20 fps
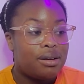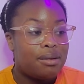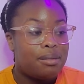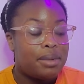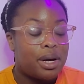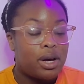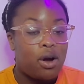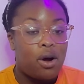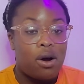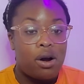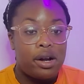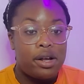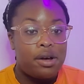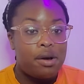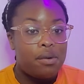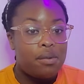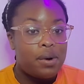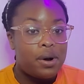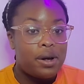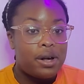my
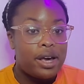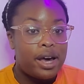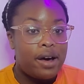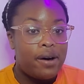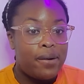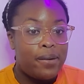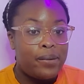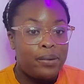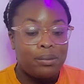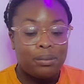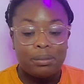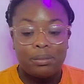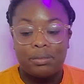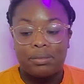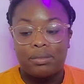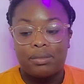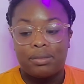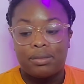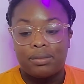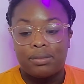cardio workout.
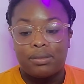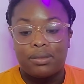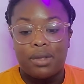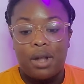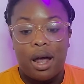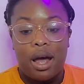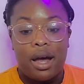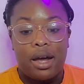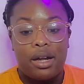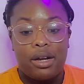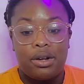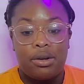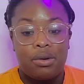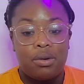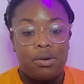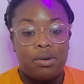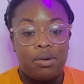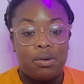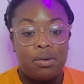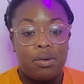I
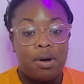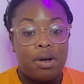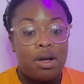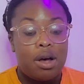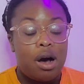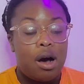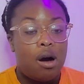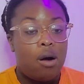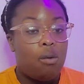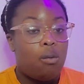do a